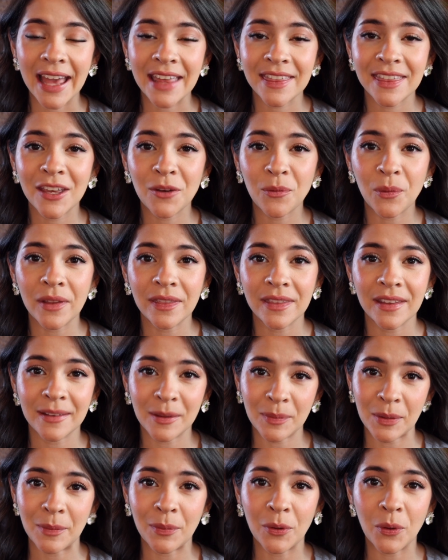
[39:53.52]
I think one thing
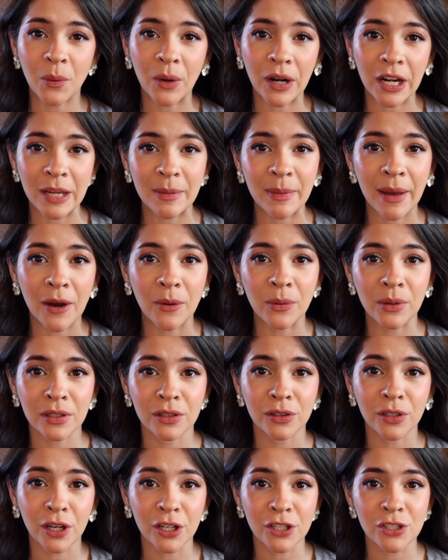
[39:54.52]
that people worry about
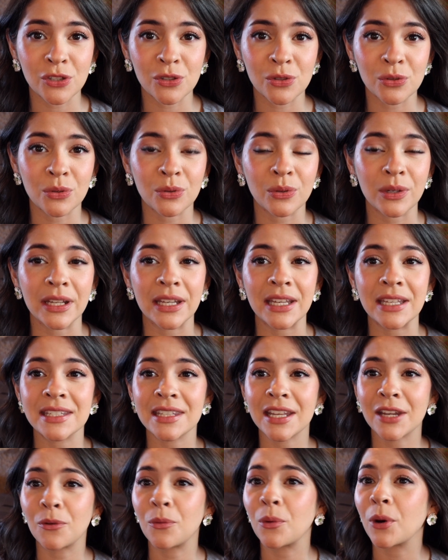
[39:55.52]
with large jewelry is
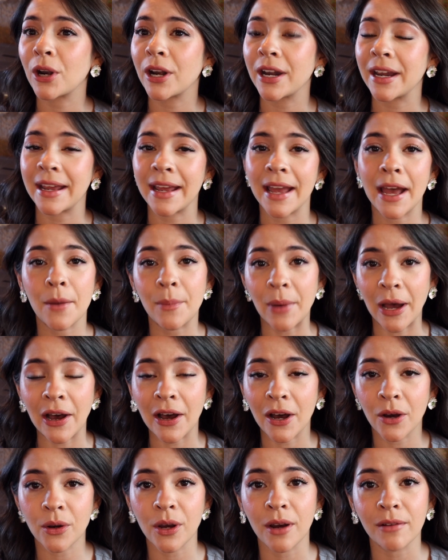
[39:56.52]
they worry about
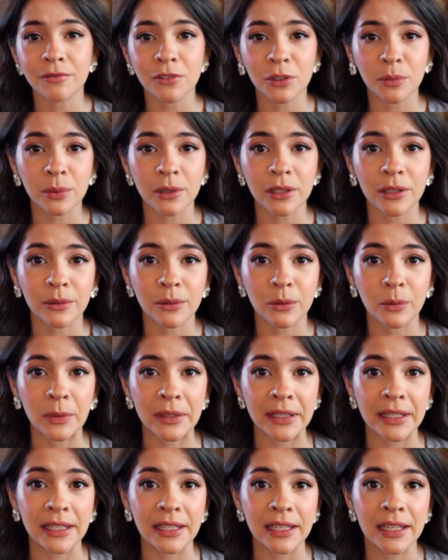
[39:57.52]
how comfortable it will
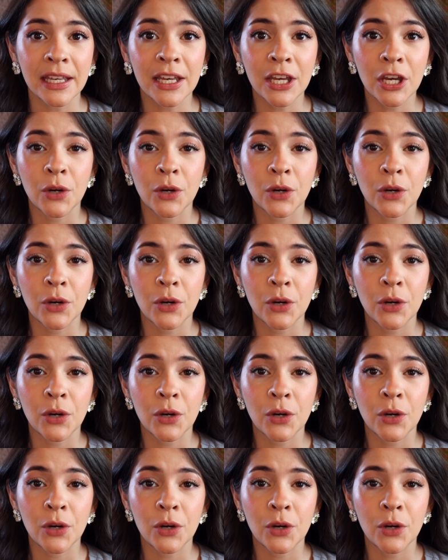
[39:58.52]
be.